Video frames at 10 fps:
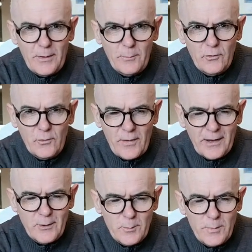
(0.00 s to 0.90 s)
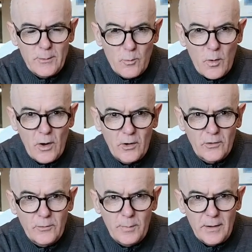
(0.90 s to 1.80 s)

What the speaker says: but I'm sure that could be worked.